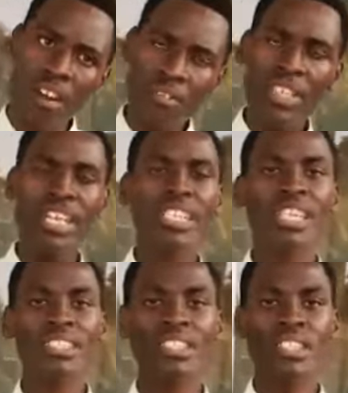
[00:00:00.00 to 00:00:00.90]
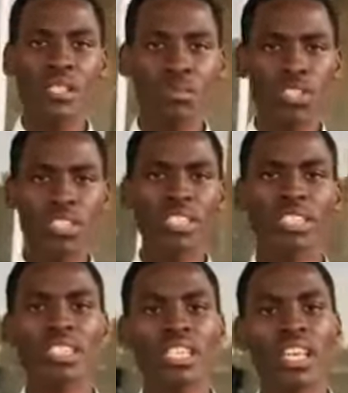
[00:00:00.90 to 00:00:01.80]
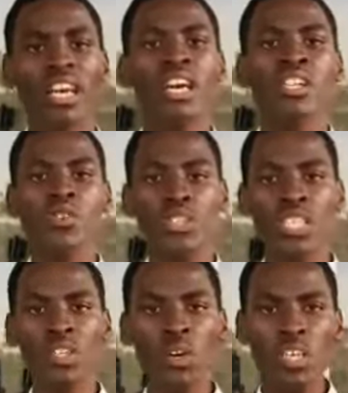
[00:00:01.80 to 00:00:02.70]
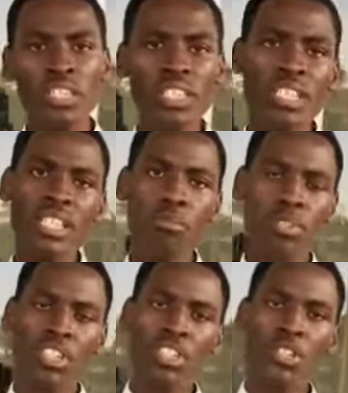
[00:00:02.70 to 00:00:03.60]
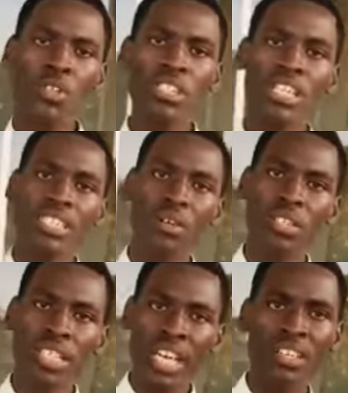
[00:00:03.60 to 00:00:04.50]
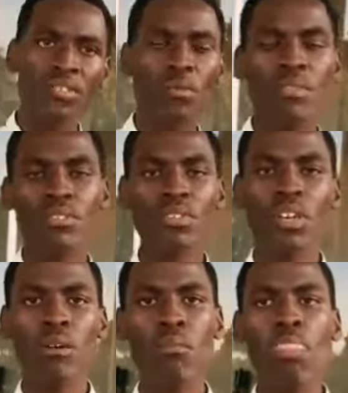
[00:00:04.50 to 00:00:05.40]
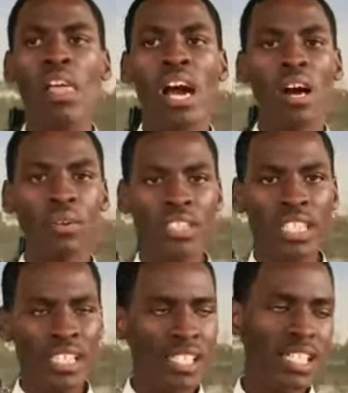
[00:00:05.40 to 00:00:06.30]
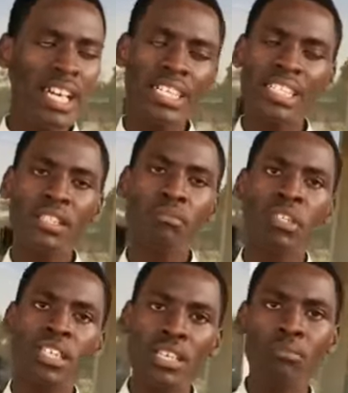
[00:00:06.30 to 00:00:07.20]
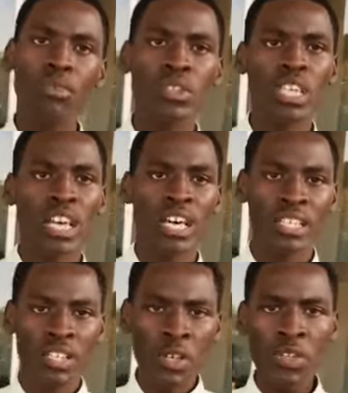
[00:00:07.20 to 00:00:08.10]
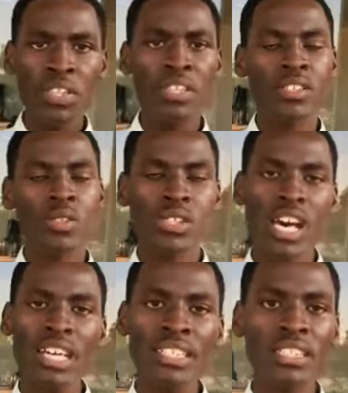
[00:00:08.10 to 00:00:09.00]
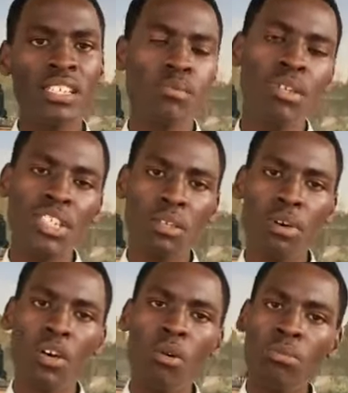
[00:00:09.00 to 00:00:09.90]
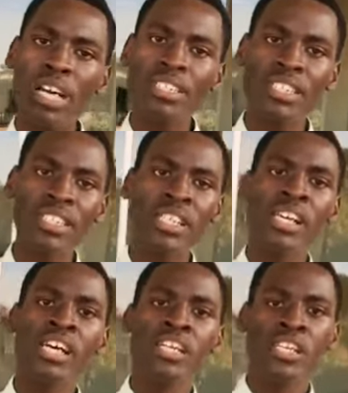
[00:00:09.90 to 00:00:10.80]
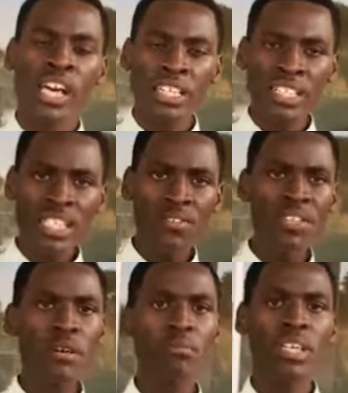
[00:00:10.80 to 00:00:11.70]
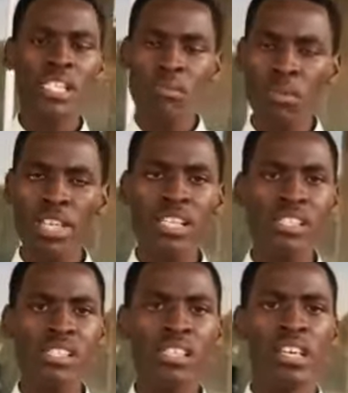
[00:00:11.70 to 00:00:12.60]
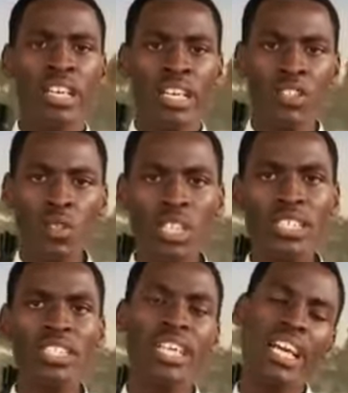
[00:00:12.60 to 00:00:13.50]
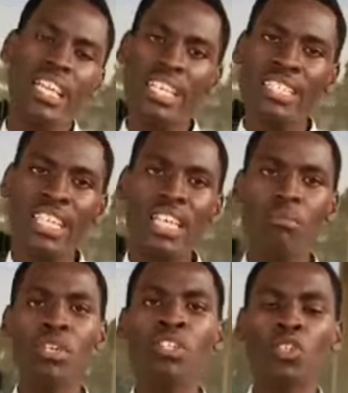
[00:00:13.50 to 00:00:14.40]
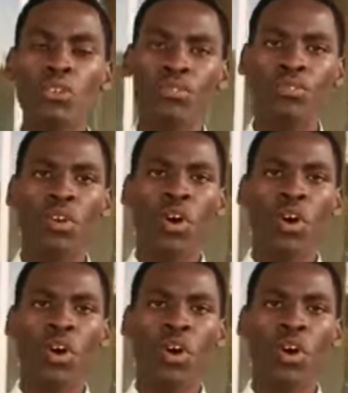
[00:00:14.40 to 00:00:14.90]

African countries, especially Tanzania. So the knowledge and the potentials that I will gain from the forum, I will just directly bring them to the youth society, especially in my home country, and give them experience so that they can attain a bit of